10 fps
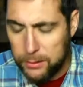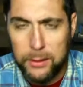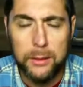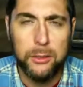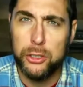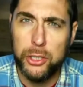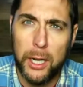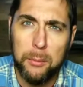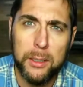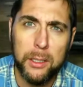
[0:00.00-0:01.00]
Just shut up.
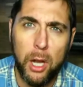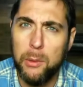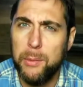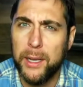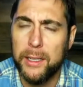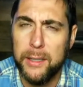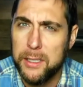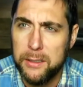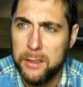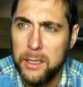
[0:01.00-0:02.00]
Call me a bigot. That
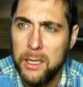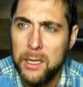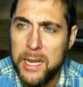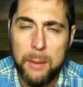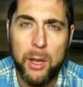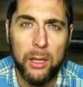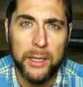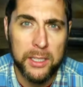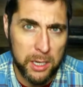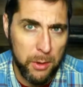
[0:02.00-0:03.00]
name calling is
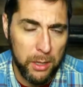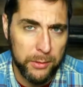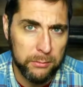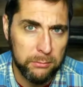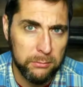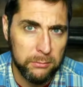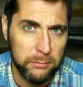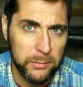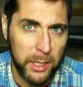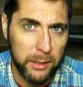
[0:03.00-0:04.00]
irrelevant,
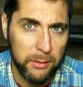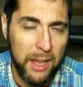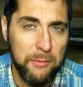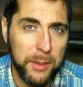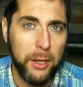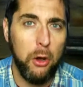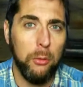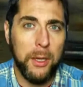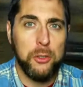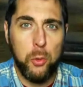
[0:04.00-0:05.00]
right? I've been called
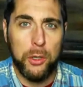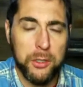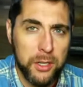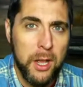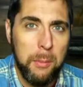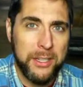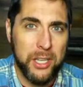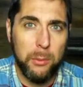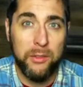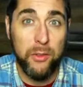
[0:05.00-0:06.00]
much worse by
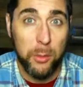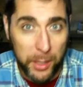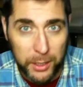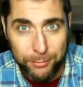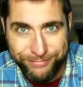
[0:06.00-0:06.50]
someone far better.